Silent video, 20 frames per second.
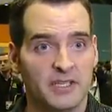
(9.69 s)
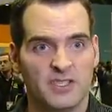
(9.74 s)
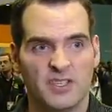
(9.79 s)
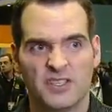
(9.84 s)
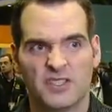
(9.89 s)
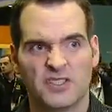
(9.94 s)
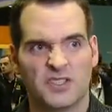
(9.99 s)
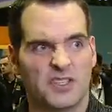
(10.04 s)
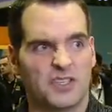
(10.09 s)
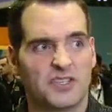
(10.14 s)
So
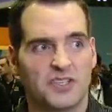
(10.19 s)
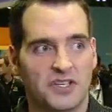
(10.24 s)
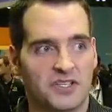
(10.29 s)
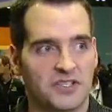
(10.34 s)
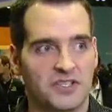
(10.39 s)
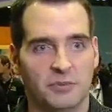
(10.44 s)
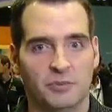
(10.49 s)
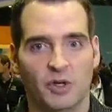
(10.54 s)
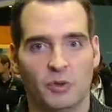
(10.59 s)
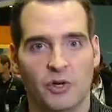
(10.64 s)
this is a
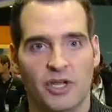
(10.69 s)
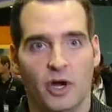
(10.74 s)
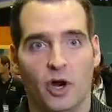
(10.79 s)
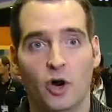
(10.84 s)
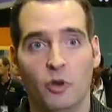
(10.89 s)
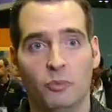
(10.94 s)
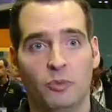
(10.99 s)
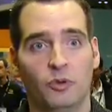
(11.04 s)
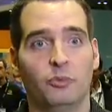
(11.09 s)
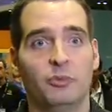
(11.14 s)
system that we
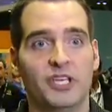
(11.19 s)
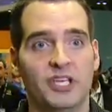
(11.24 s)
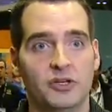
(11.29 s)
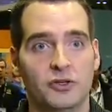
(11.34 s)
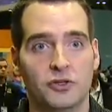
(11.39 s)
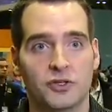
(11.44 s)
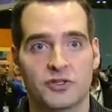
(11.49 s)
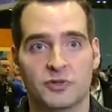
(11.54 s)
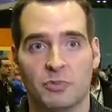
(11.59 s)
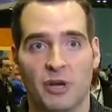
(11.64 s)
hope will be
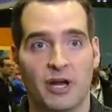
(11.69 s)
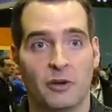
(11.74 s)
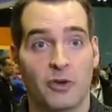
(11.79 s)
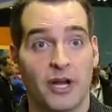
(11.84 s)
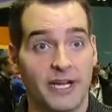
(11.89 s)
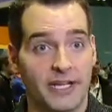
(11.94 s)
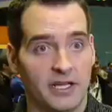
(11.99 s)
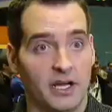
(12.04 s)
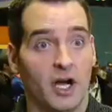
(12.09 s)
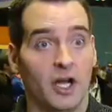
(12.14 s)
used by
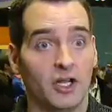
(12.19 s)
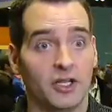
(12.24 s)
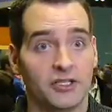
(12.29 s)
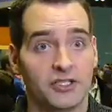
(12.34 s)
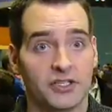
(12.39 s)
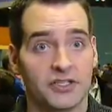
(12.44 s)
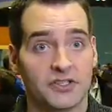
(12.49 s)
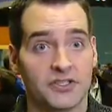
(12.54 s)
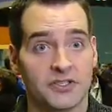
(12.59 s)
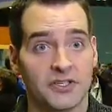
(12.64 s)

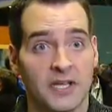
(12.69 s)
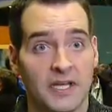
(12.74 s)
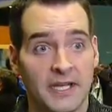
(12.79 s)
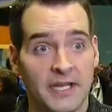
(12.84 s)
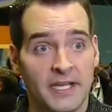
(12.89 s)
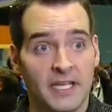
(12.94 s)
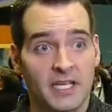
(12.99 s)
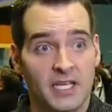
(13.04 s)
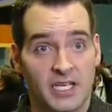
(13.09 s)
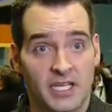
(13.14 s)
radiologists
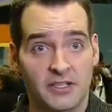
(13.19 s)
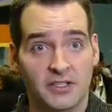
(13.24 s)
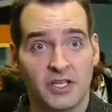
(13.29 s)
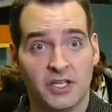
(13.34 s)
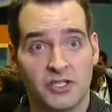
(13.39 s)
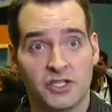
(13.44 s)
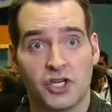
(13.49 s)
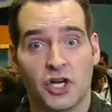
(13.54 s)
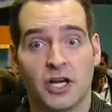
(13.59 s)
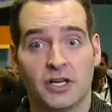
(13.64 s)
in
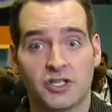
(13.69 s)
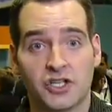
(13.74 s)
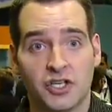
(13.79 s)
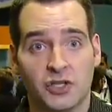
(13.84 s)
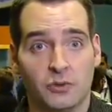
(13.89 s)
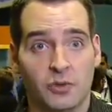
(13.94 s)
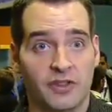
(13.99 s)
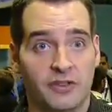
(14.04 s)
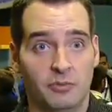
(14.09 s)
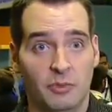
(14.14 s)

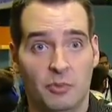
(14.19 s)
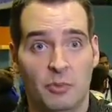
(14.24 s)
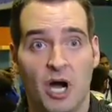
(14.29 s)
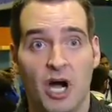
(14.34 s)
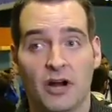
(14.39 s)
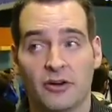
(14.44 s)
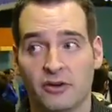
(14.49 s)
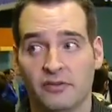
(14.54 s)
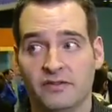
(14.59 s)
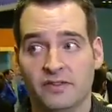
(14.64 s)
conjunction with
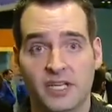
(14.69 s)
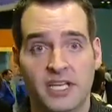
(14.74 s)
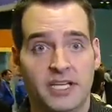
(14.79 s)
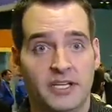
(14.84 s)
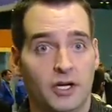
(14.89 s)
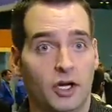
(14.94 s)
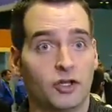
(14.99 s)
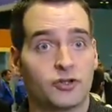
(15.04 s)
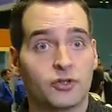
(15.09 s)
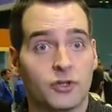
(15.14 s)
mammography
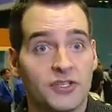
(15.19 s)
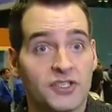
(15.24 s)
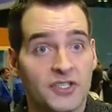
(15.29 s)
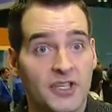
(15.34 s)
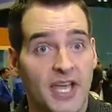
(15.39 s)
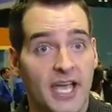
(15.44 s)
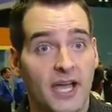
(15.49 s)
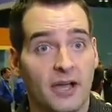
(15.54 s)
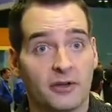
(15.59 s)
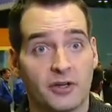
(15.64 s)
and
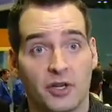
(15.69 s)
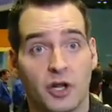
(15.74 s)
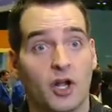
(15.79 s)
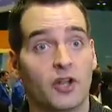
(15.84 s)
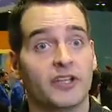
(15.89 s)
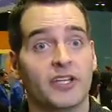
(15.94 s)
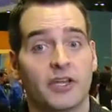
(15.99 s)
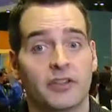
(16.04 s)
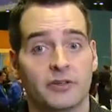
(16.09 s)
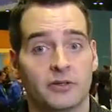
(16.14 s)
ultrasound and
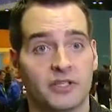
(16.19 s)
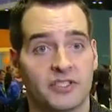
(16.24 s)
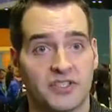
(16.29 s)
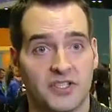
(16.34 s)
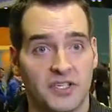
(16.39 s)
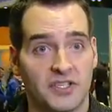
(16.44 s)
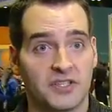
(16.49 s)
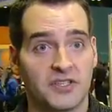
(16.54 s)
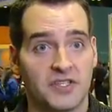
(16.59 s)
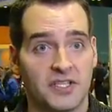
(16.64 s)
all the other
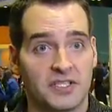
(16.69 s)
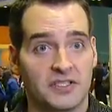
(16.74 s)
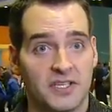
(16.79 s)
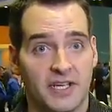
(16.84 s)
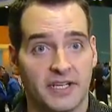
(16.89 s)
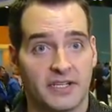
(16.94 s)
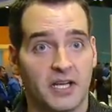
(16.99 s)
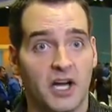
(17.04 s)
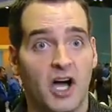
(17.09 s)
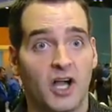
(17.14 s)
existing
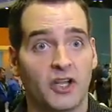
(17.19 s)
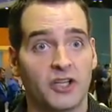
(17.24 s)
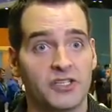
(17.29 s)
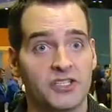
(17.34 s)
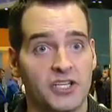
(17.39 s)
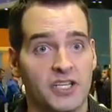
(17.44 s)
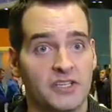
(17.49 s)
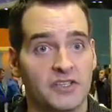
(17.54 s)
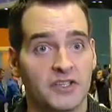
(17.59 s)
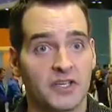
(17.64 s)

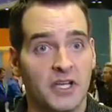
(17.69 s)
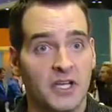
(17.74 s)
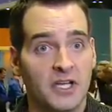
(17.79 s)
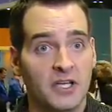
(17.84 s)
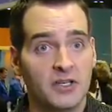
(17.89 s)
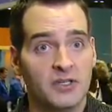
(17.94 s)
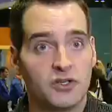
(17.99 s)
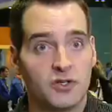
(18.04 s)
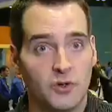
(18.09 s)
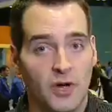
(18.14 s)
technologies
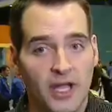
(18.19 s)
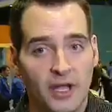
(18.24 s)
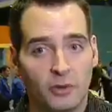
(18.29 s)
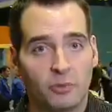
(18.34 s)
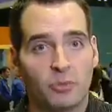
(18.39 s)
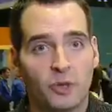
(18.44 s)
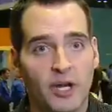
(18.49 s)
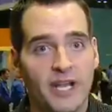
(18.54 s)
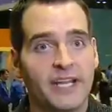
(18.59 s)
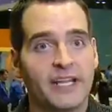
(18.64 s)
to
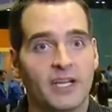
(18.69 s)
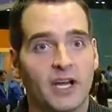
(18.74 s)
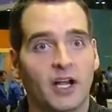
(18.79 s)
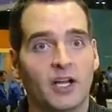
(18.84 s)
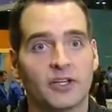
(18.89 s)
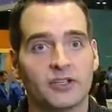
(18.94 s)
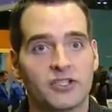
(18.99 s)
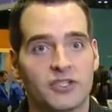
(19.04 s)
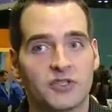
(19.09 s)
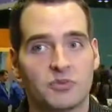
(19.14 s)
help
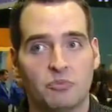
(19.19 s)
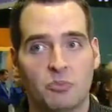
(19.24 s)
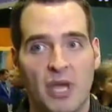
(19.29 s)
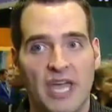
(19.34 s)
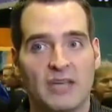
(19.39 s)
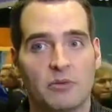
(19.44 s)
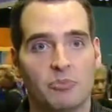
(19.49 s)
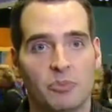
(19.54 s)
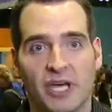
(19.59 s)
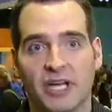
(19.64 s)
radiologists
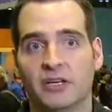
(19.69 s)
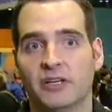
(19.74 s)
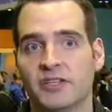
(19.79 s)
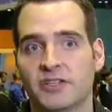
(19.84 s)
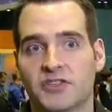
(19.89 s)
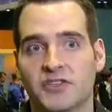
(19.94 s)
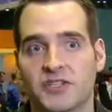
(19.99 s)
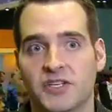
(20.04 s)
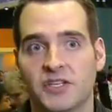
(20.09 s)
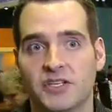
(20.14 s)
make better
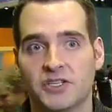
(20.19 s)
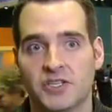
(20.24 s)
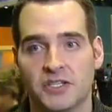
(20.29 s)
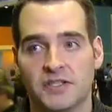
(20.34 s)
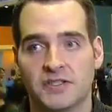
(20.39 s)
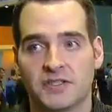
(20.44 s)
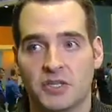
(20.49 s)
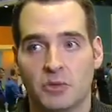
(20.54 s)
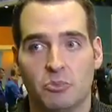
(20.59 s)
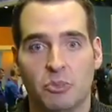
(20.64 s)

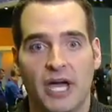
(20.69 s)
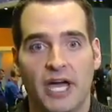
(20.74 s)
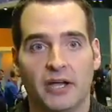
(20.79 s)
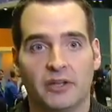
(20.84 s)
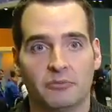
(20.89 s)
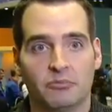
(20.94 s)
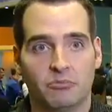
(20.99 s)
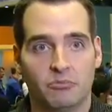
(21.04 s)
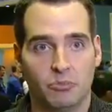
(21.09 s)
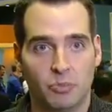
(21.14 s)
decisions
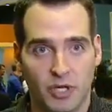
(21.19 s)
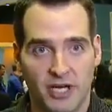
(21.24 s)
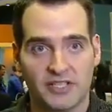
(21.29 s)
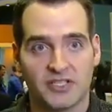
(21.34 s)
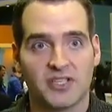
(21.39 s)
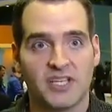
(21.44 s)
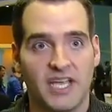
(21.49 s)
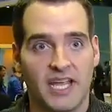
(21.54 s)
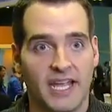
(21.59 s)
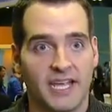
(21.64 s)
about
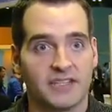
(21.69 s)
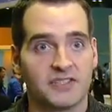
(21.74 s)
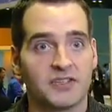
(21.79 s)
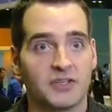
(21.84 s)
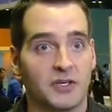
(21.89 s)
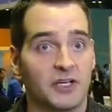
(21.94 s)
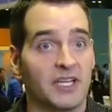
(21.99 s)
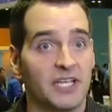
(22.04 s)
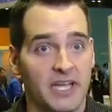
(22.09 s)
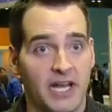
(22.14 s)
breast
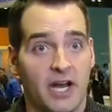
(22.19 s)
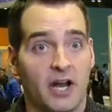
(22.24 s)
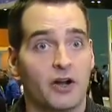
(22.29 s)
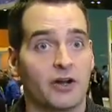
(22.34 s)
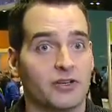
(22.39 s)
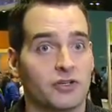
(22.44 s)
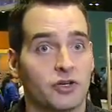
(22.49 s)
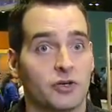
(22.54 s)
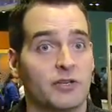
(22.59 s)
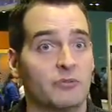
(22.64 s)
cancer
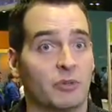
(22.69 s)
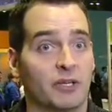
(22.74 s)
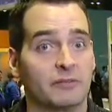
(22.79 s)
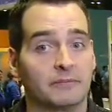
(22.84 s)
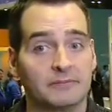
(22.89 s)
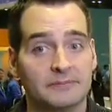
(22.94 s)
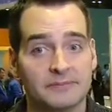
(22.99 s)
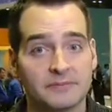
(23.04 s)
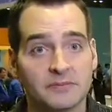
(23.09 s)
care and treatment.